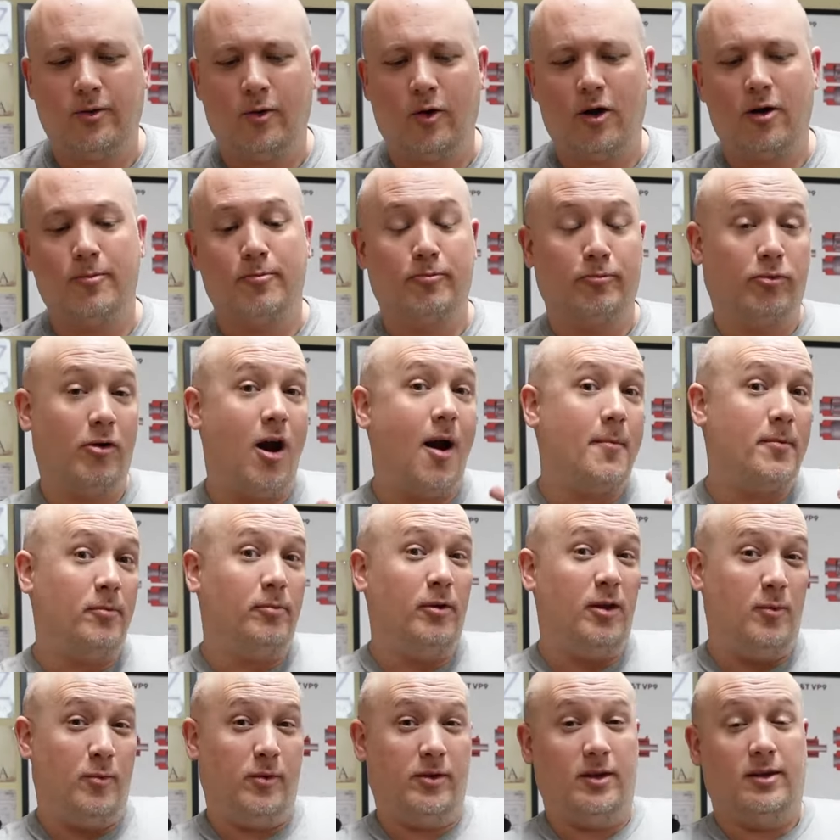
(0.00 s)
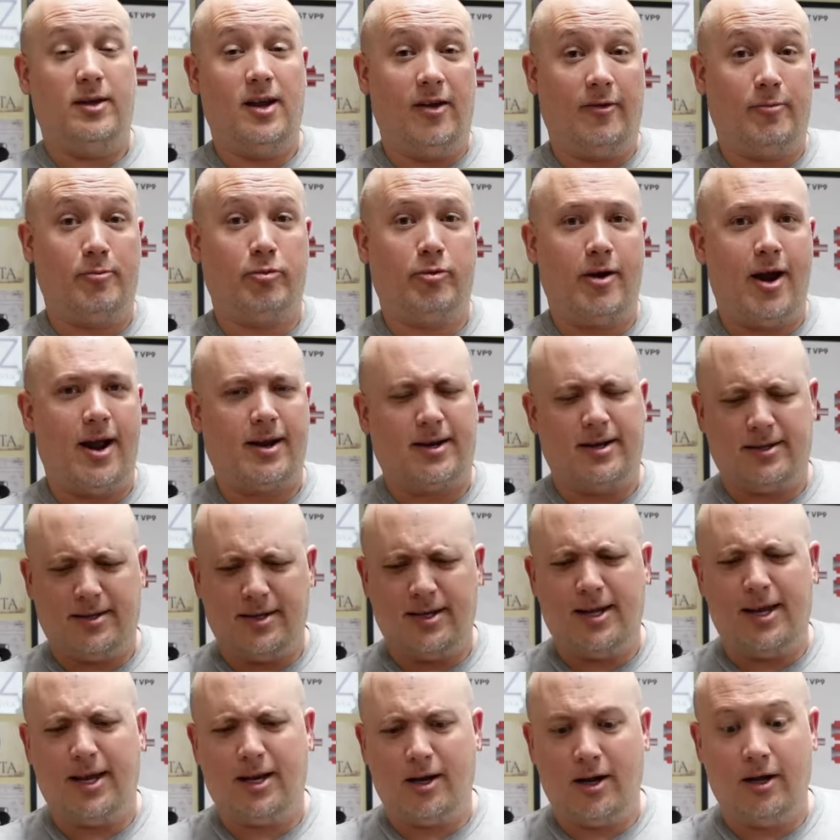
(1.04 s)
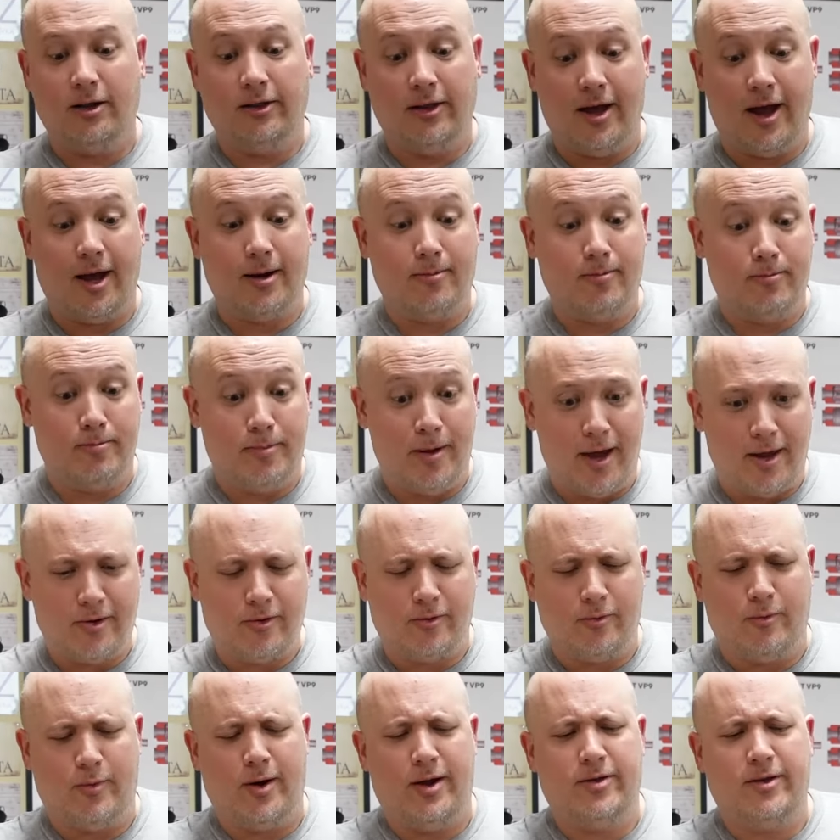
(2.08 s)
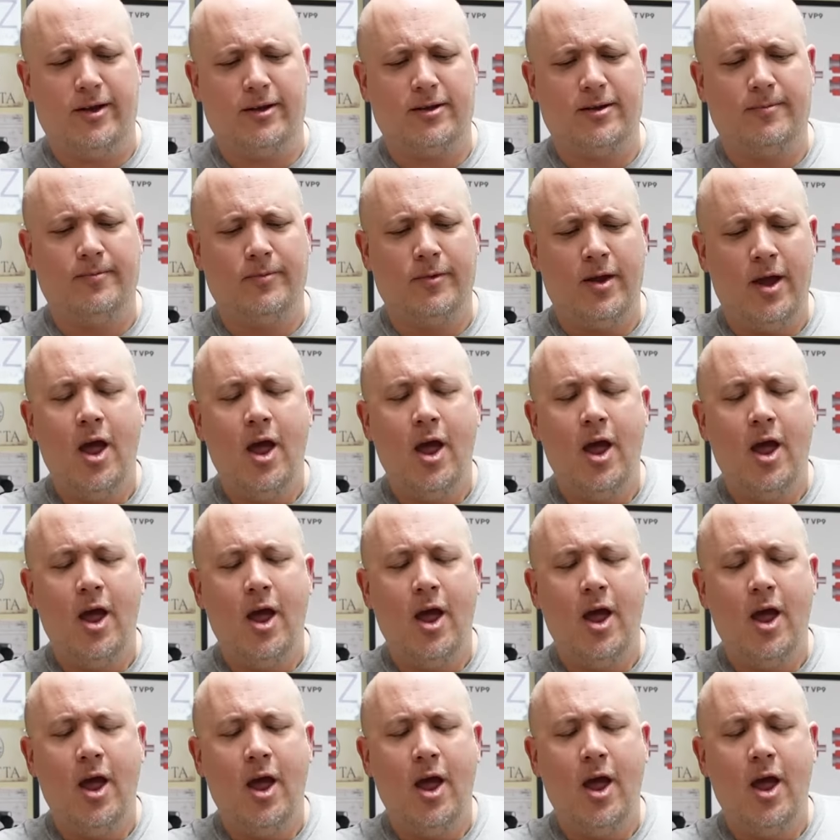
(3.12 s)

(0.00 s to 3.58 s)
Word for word: or probably with enough practice get a lot better with it.